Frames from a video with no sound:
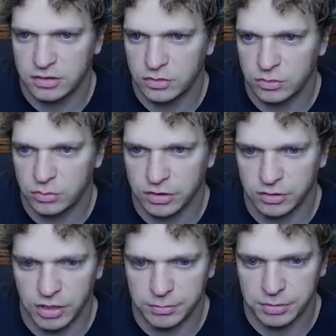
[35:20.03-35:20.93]
We're in a
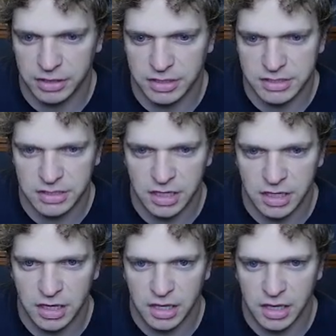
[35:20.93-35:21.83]
great place,
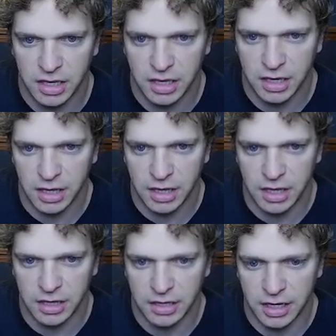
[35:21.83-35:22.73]

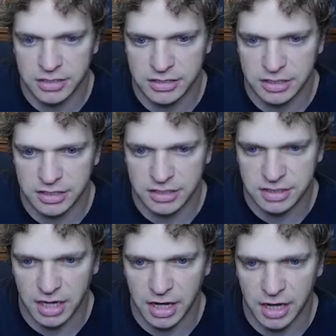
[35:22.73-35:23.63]
and I just need to
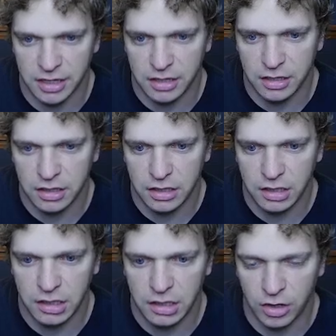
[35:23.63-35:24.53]
decide.
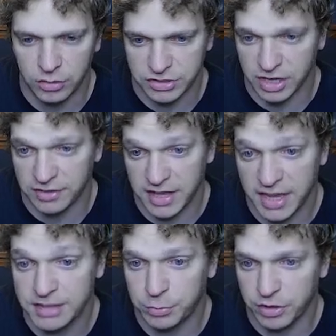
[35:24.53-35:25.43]
Oh, it's gonna have the
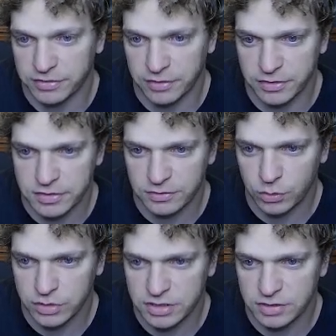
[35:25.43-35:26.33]
8th point of toughness, of
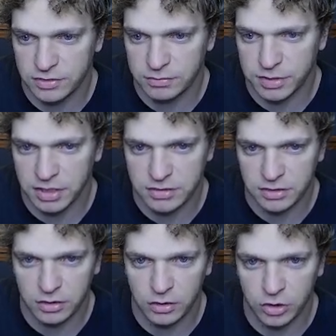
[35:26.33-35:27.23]
course, even because of
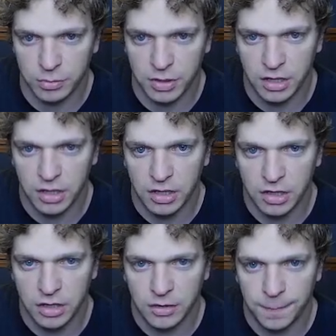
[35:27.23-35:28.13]
the globe.
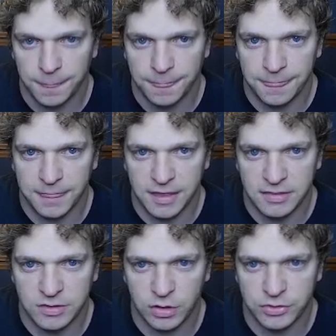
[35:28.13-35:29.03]
And
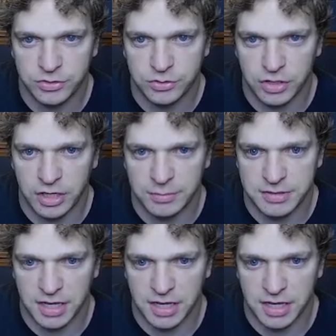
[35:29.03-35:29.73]
these are all 2-drops.